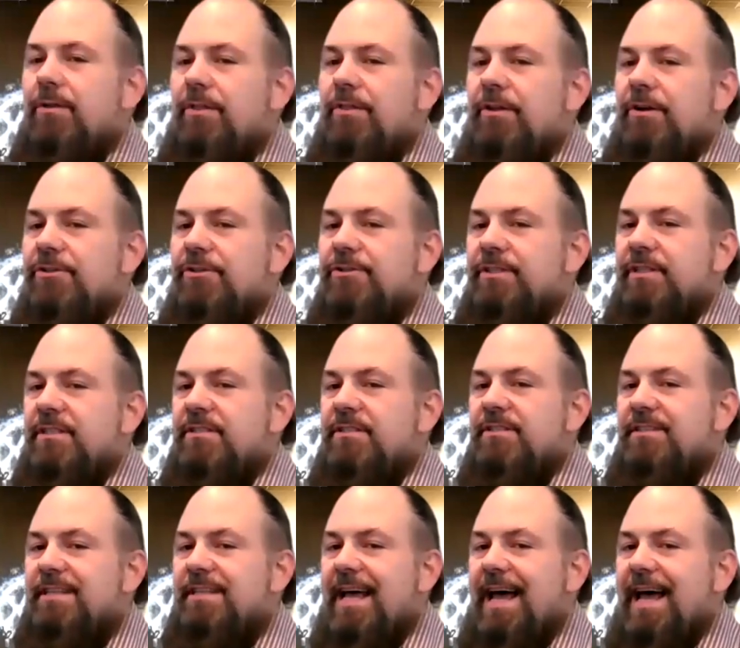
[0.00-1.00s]
that there's an
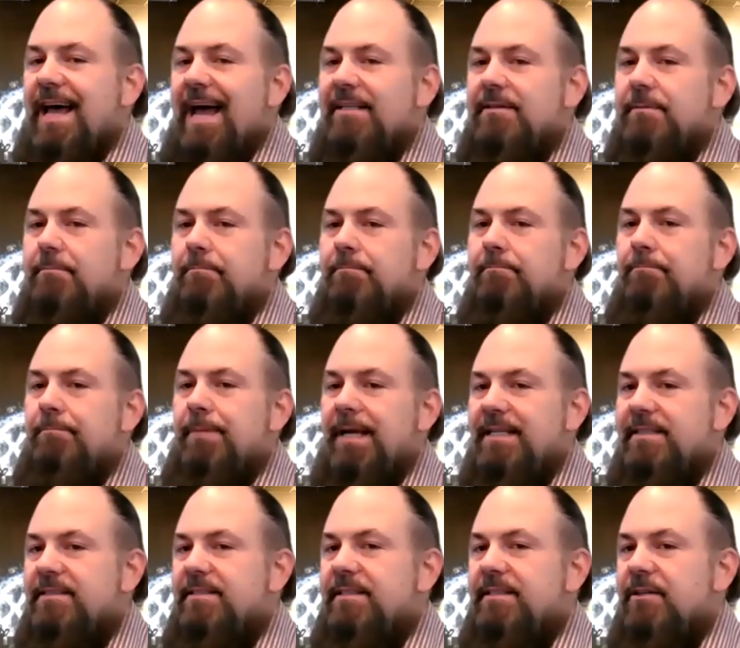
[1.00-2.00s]
exact
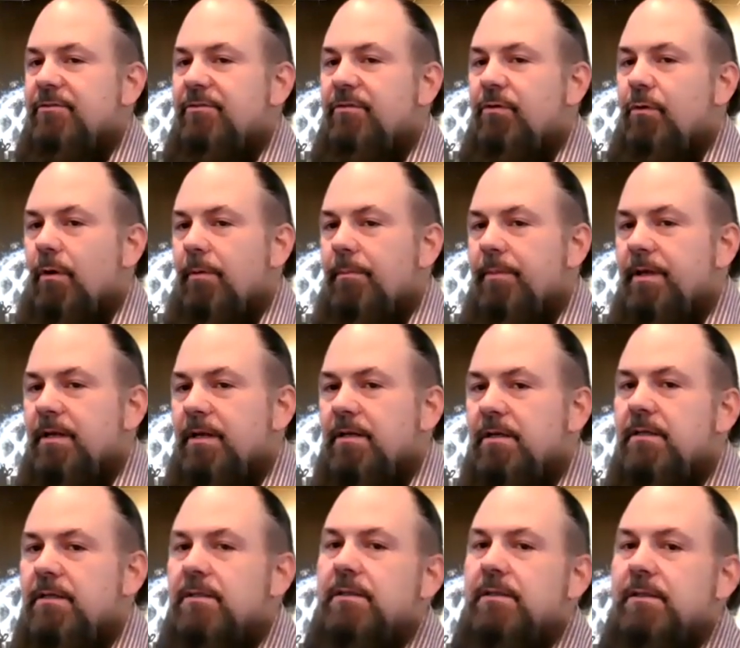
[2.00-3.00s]
basic
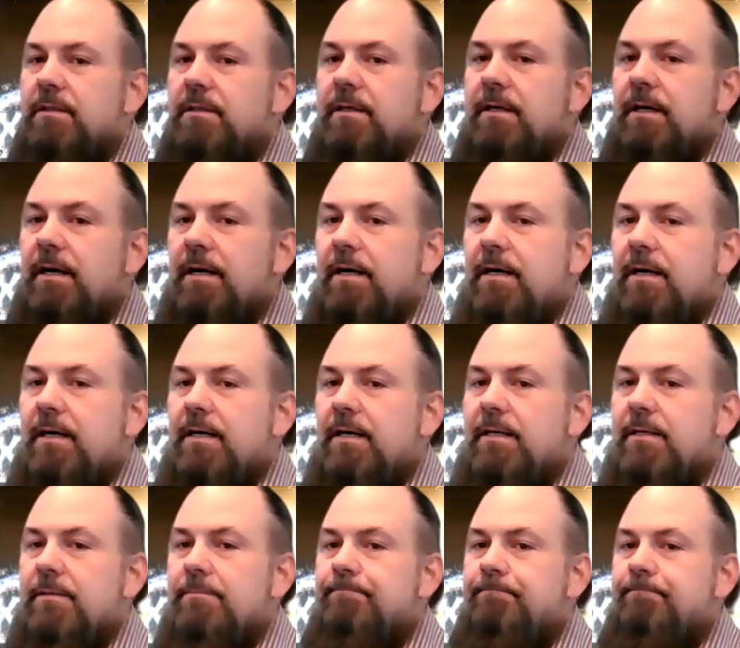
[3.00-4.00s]
formula.
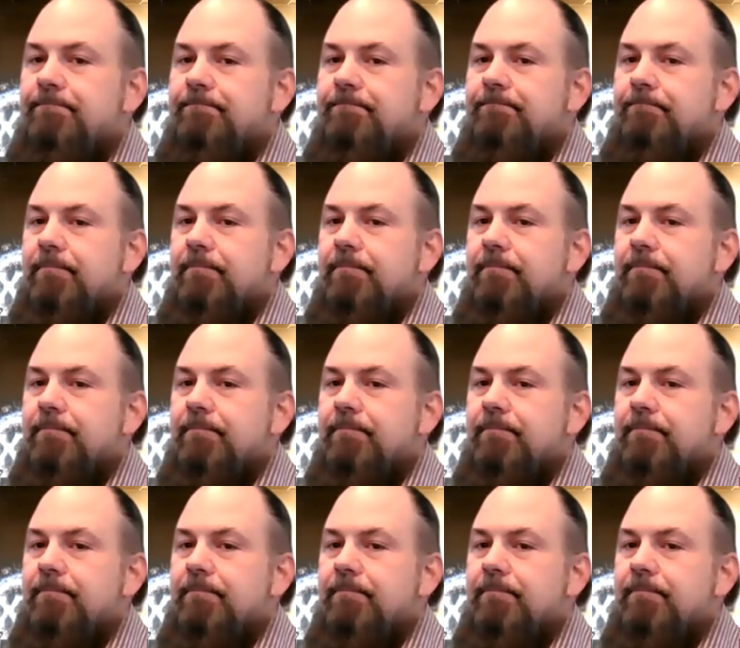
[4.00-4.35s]
Um,